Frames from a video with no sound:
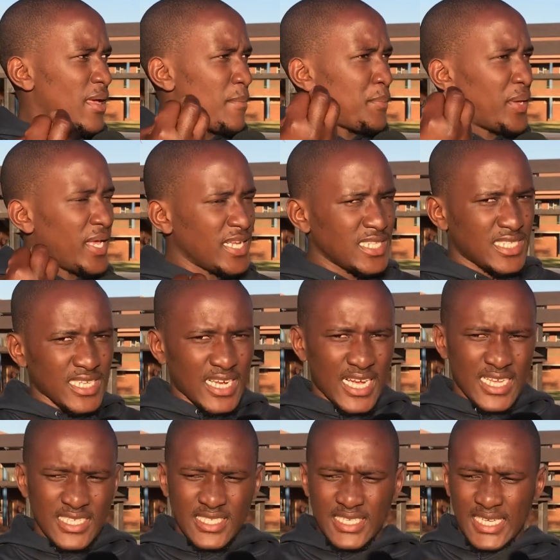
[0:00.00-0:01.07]
painting
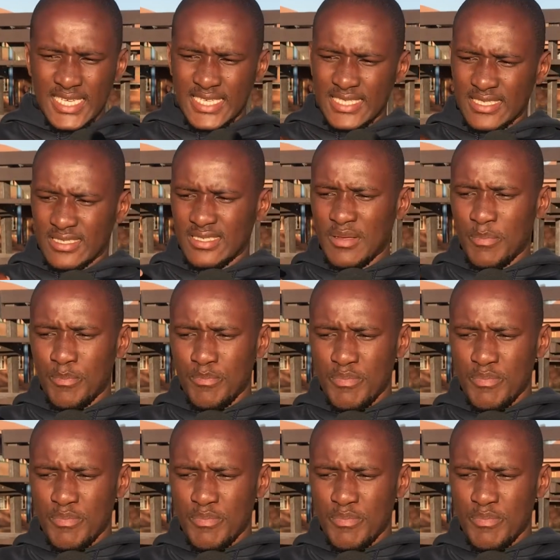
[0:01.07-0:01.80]
us as a